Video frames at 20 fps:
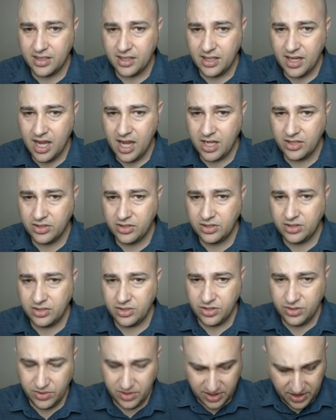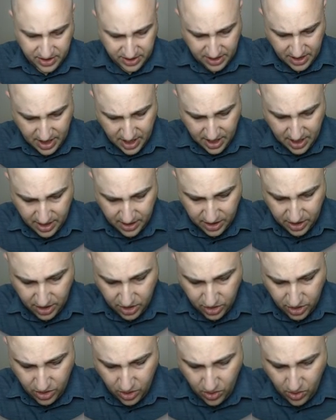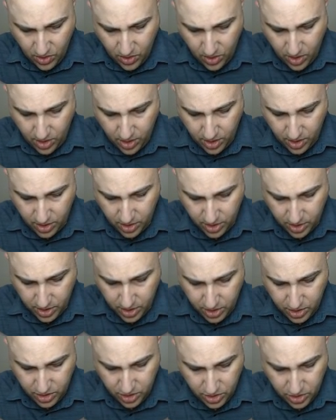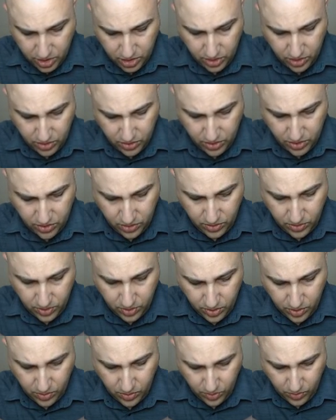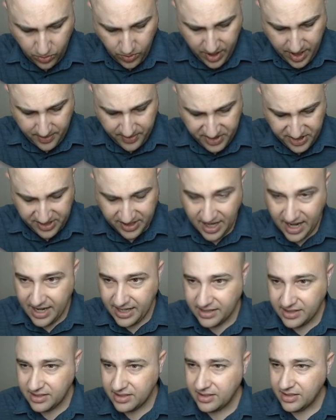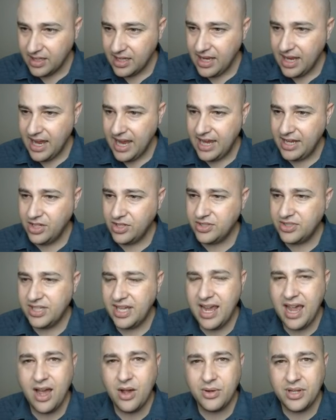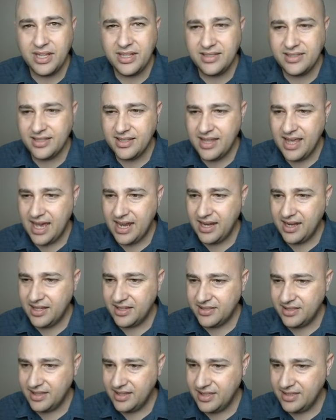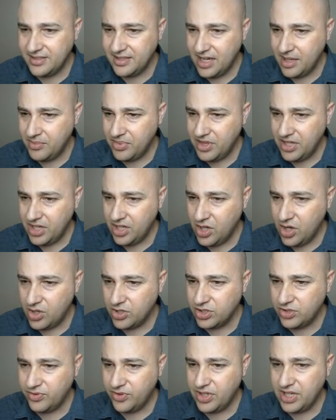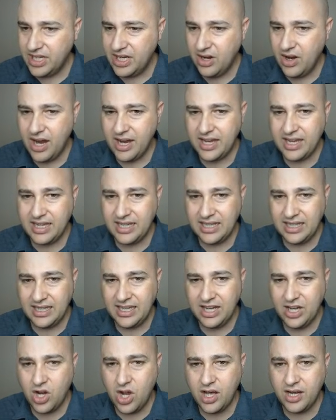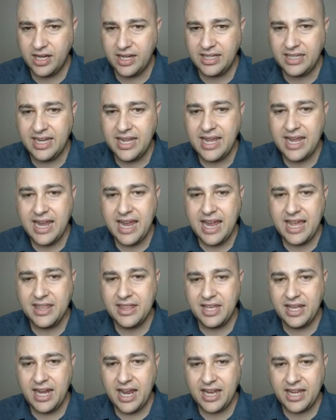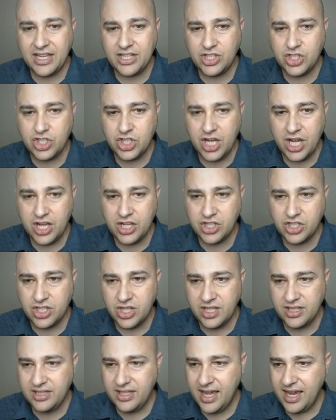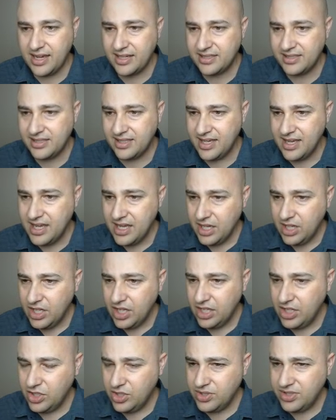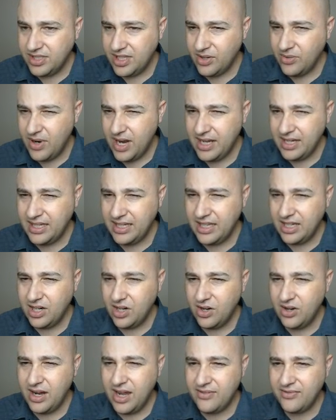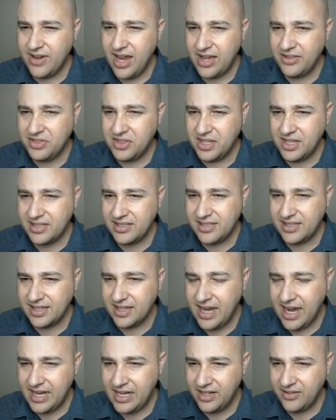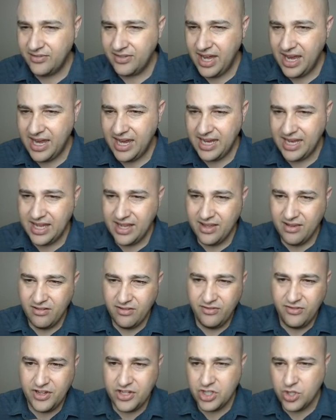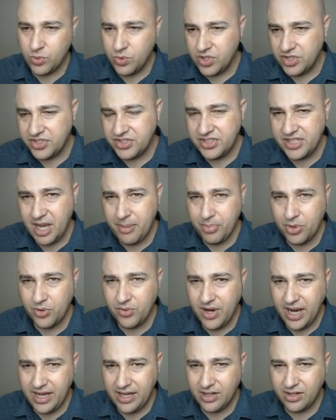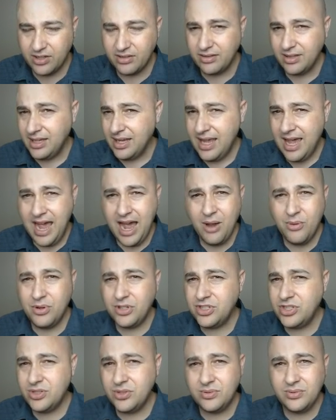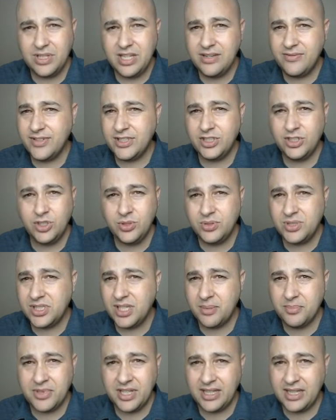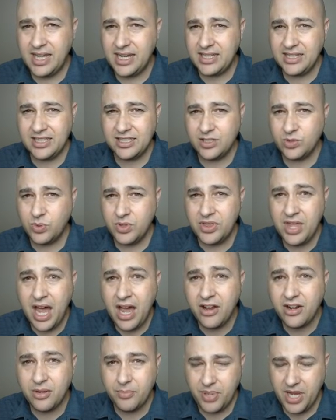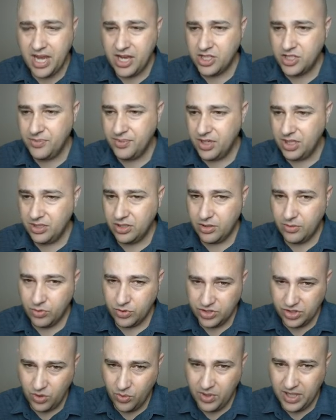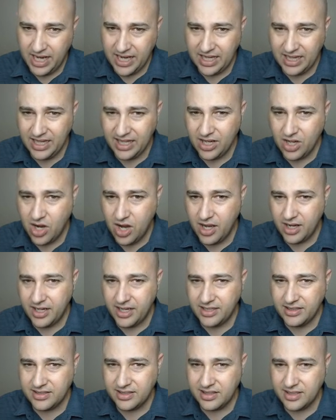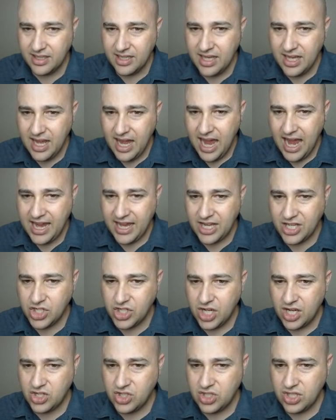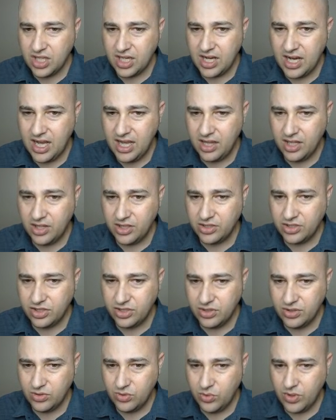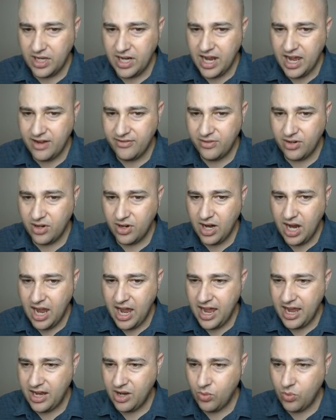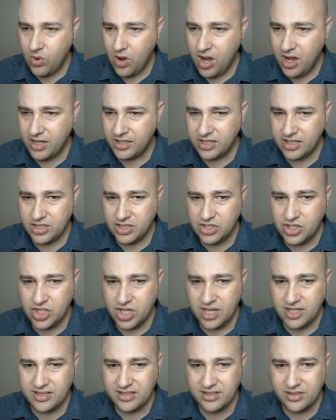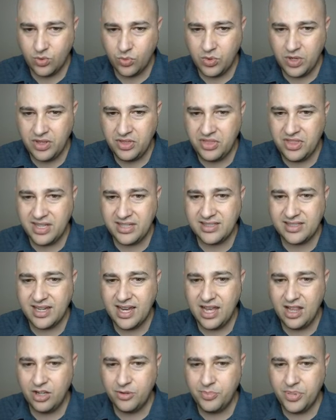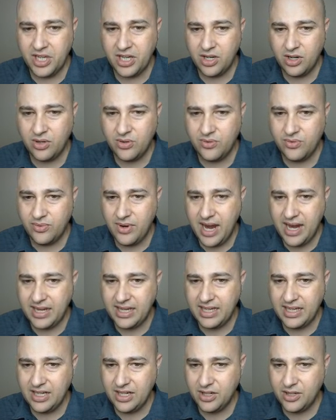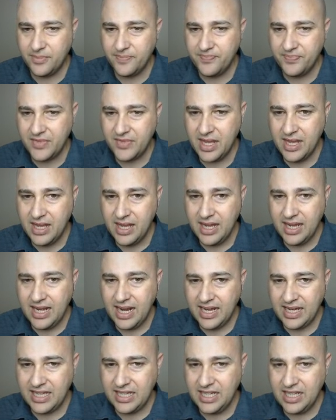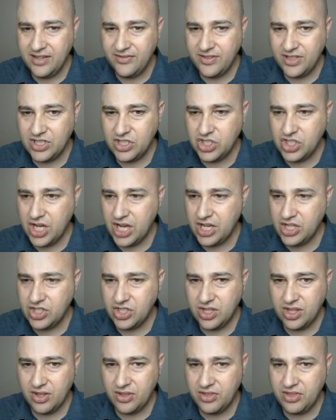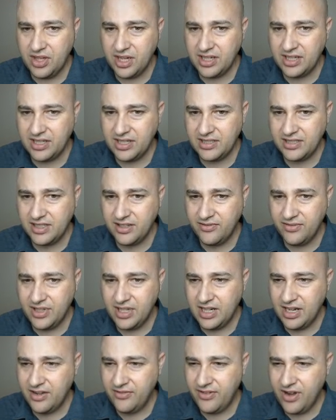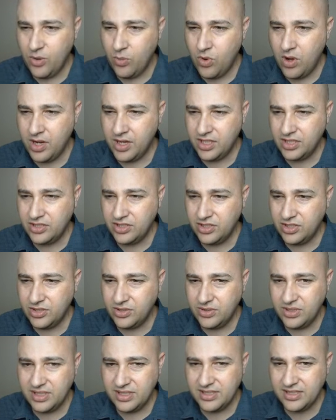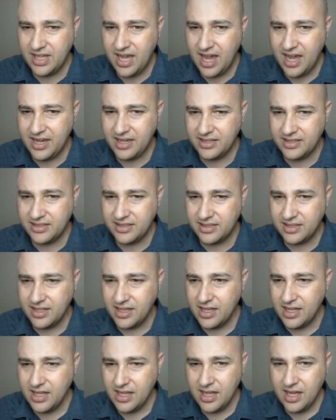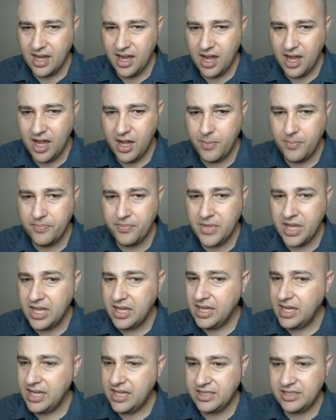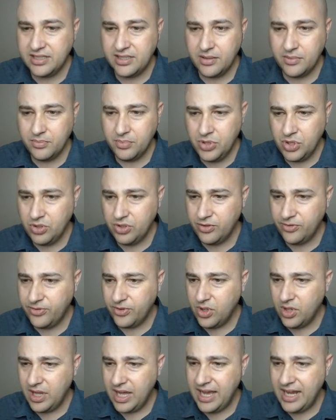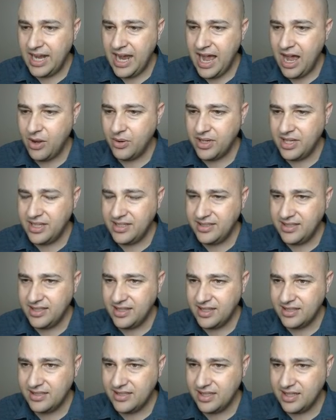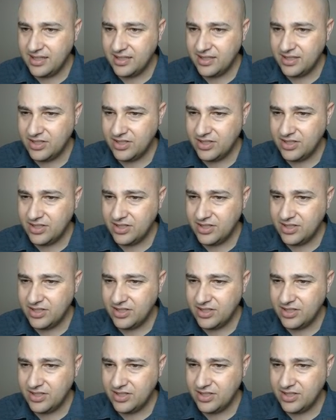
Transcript: How to design your new website. And you see how easy that is. And the same thing goes for here. I can click on it and then I can change the text. And you see right here, I've got this kind of a visual separator. How would you even do something like this without a page builder? So when I click on it, I can change the color to whatever I want just with this color picker right here. And I can even change the thickness of it if I wanted to and the size. Um, it's beautiful at how easy this is.